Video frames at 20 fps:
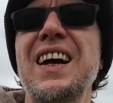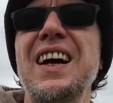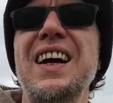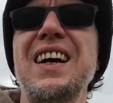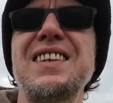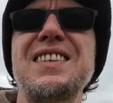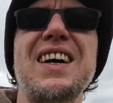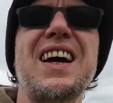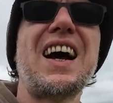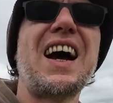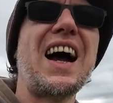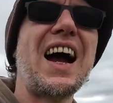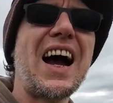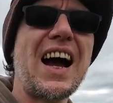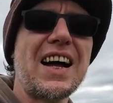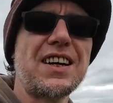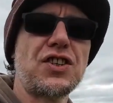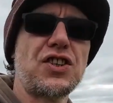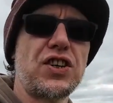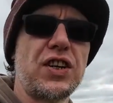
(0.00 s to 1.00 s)
it's
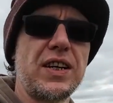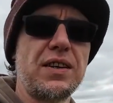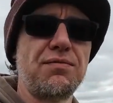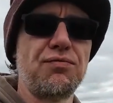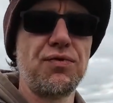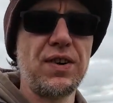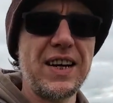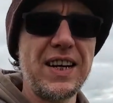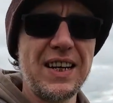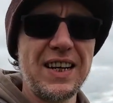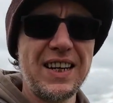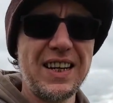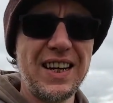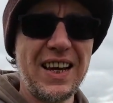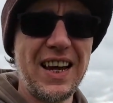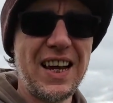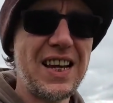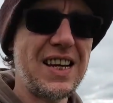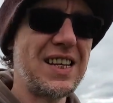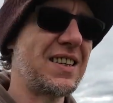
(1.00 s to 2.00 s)
actually really
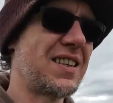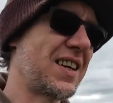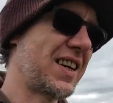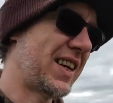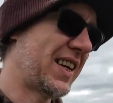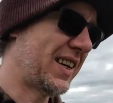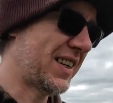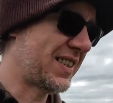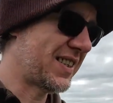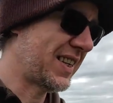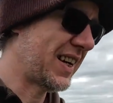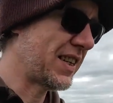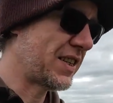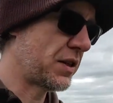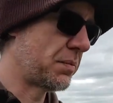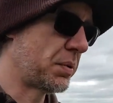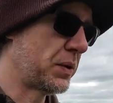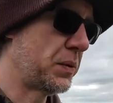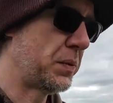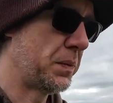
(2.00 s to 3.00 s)
easily
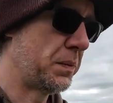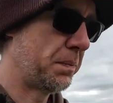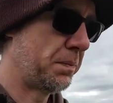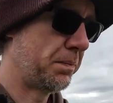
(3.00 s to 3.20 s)
accessible.